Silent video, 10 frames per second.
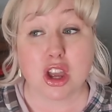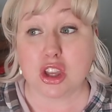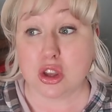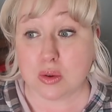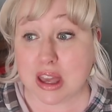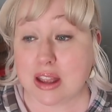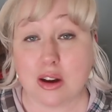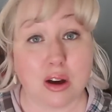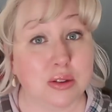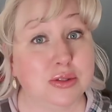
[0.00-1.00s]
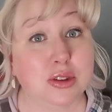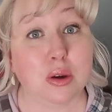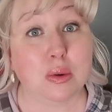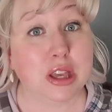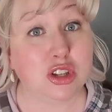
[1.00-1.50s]
You can
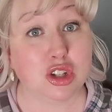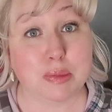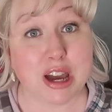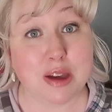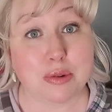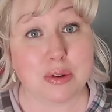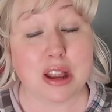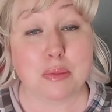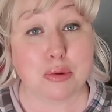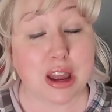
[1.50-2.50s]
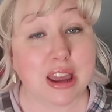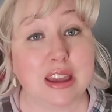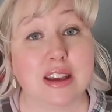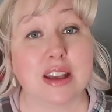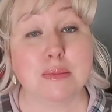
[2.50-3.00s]
also get your Bible and pray.
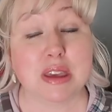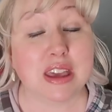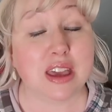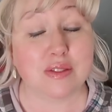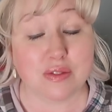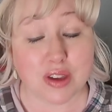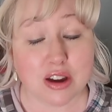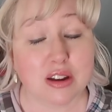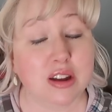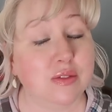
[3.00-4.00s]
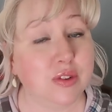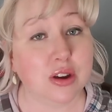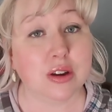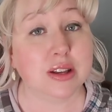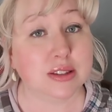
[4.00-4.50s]
It can be a very,
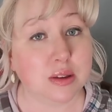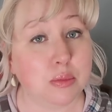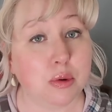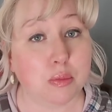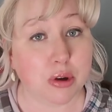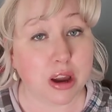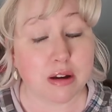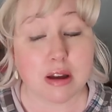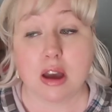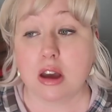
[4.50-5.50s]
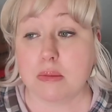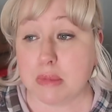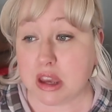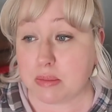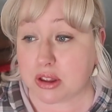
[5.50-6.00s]
very simple prayer.
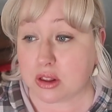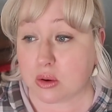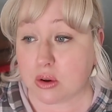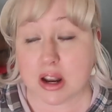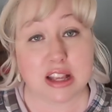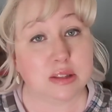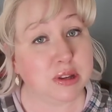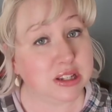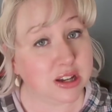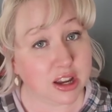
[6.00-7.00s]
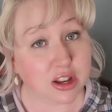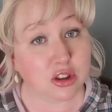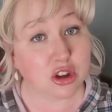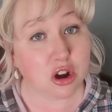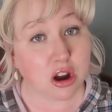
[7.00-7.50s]
Maybe the Lord has been tugging
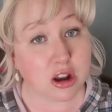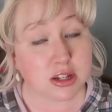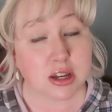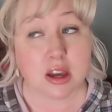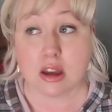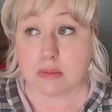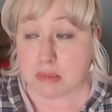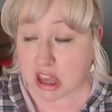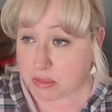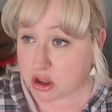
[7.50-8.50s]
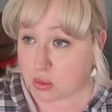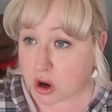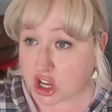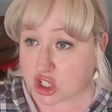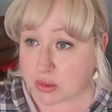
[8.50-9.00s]
on your heart Maybe you
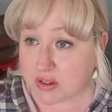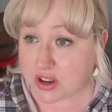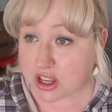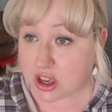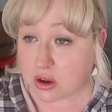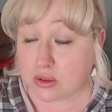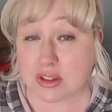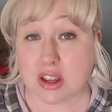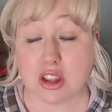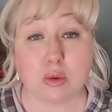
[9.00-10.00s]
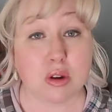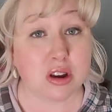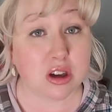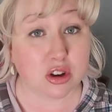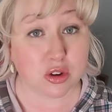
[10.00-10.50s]
watch my videos and you are
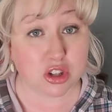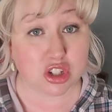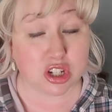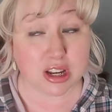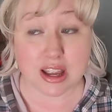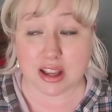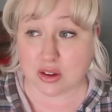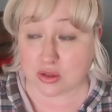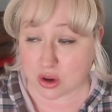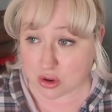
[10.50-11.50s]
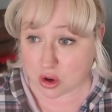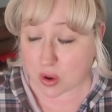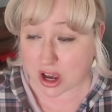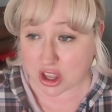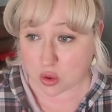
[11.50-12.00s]
not a Christian and you don't know
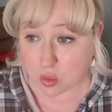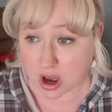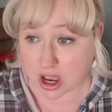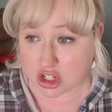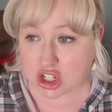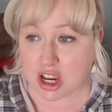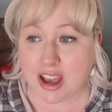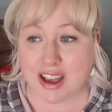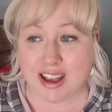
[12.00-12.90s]
why you watch.